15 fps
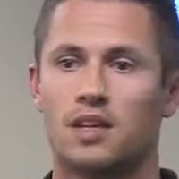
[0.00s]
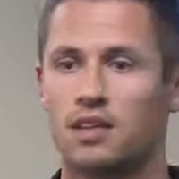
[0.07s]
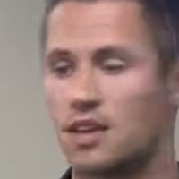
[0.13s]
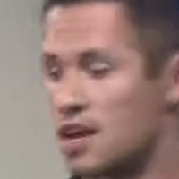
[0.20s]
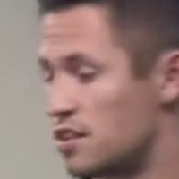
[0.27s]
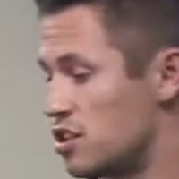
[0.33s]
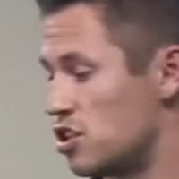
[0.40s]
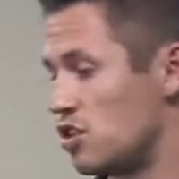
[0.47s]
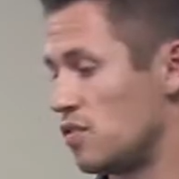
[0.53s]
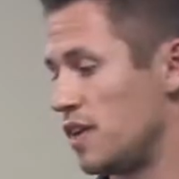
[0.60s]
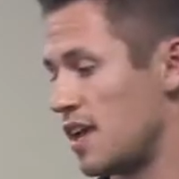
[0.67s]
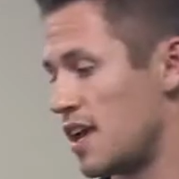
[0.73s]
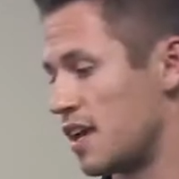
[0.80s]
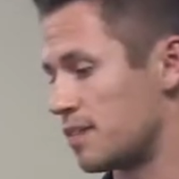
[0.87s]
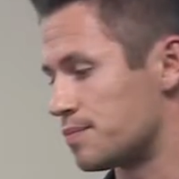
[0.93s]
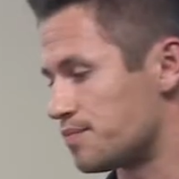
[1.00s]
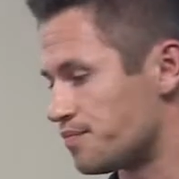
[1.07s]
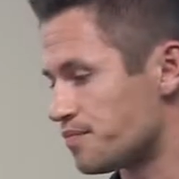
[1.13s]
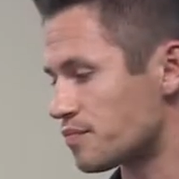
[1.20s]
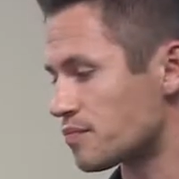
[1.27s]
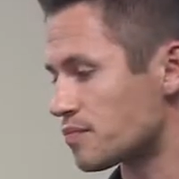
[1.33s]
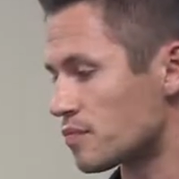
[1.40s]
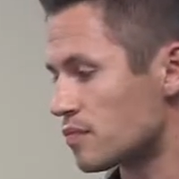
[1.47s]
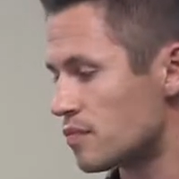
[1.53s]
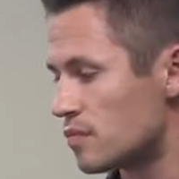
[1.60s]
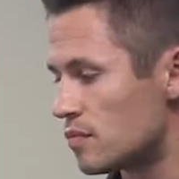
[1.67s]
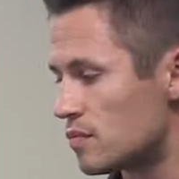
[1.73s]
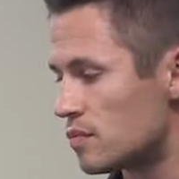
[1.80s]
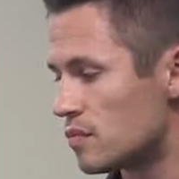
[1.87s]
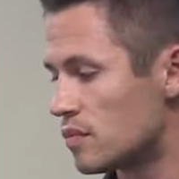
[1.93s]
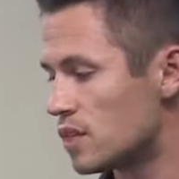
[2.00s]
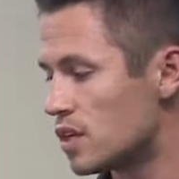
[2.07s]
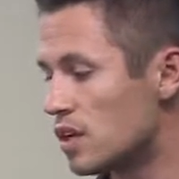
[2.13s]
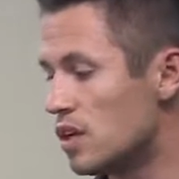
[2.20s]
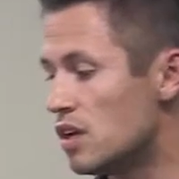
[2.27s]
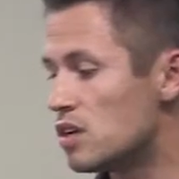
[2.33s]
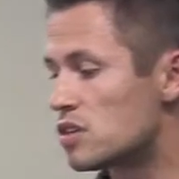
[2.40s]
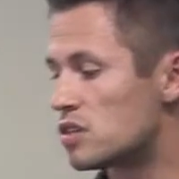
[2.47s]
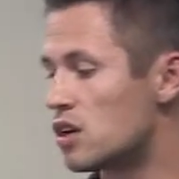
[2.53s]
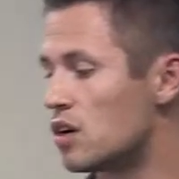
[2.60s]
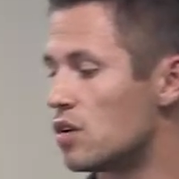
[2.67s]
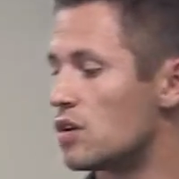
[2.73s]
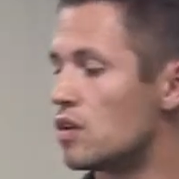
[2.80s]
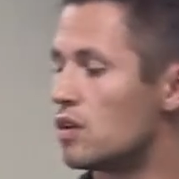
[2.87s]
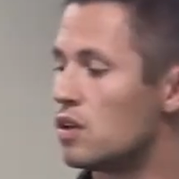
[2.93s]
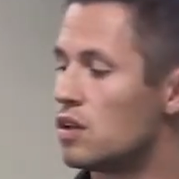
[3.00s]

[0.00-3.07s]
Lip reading: not the UVA. So